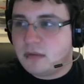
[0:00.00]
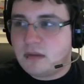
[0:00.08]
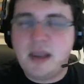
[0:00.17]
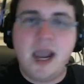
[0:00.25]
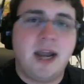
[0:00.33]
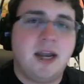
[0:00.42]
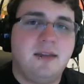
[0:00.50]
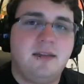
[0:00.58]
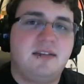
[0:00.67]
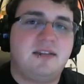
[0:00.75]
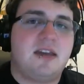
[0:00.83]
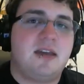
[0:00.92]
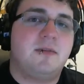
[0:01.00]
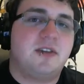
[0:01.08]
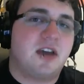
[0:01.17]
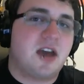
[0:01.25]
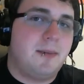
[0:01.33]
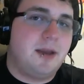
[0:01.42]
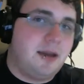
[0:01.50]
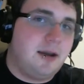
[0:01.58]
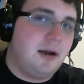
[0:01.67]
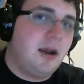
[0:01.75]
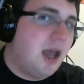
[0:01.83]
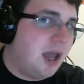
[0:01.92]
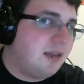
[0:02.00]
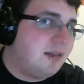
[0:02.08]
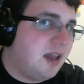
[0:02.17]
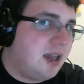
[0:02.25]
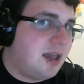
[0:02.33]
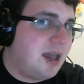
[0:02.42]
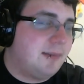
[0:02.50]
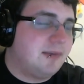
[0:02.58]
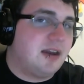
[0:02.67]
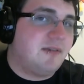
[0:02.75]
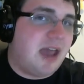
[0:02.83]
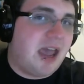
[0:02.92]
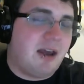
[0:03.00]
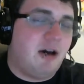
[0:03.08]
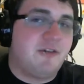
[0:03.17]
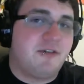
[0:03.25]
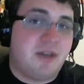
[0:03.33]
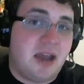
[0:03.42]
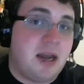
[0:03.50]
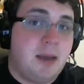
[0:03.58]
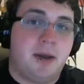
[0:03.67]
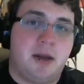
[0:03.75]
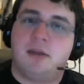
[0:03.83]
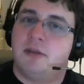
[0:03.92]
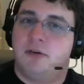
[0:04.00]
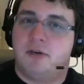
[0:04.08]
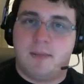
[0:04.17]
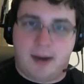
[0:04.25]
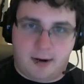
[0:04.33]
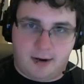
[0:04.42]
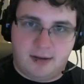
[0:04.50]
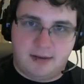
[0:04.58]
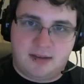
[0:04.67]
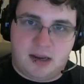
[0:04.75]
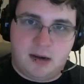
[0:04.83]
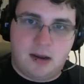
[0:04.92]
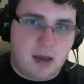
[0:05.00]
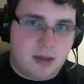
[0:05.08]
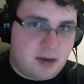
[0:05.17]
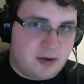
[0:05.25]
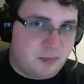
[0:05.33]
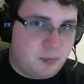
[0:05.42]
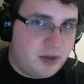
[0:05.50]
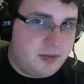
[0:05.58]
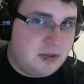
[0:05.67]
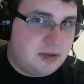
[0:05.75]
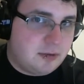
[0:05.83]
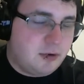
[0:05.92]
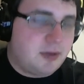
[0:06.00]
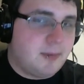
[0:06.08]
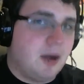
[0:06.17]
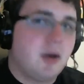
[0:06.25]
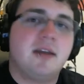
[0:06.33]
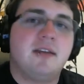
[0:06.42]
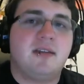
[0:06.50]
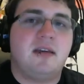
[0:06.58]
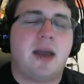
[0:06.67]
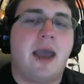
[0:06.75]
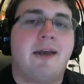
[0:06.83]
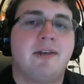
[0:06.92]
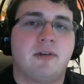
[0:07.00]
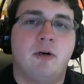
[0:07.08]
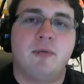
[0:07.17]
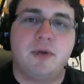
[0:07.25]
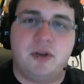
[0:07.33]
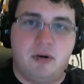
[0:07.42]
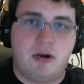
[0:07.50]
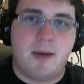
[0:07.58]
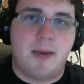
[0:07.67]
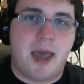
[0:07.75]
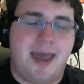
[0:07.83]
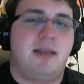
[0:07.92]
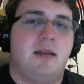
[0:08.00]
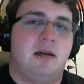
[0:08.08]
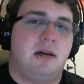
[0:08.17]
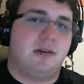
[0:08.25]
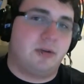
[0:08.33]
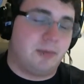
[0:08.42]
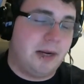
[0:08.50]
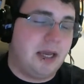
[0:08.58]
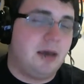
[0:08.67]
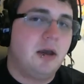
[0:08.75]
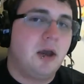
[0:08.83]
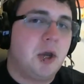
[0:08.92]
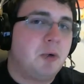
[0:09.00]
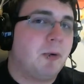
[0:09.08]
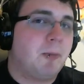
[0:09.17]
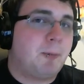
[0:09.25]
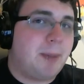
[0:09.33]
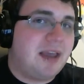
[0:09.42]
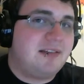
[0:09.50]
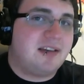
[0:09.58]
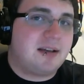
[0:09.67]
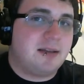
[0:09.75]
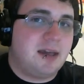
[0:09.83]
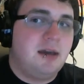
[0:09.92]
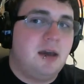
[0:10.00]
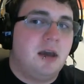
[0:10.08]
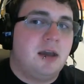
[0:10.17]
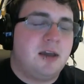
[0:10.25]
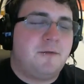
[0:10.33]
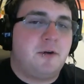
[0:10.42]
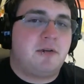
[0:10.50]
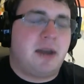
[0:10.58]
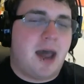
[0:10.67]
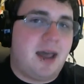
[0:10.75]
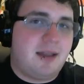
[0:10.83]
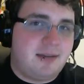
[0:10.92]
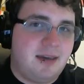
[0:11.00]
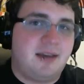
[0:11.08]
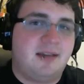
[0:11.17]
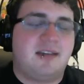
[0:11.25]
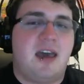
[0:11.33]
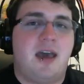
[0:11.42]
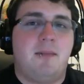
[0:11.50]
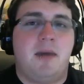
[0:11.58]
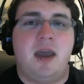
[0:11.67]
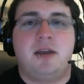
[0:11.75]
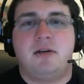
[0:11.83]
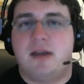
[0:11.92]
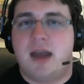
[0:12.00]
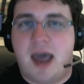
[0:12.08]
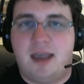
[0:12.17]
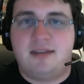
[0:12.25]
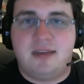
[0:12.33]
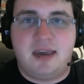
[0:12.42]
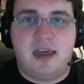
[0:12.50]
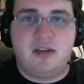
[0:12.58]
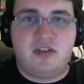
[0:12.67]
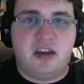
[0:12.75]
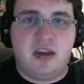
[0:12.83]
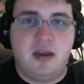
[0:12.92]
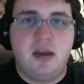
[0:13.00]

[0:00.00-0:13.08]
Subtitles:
Any of these teams could come in here and take games off of anybody in the North American scene. That is one thing the North American scene has over Europe and Korea, where basically if you're not TSM and you're not CLG,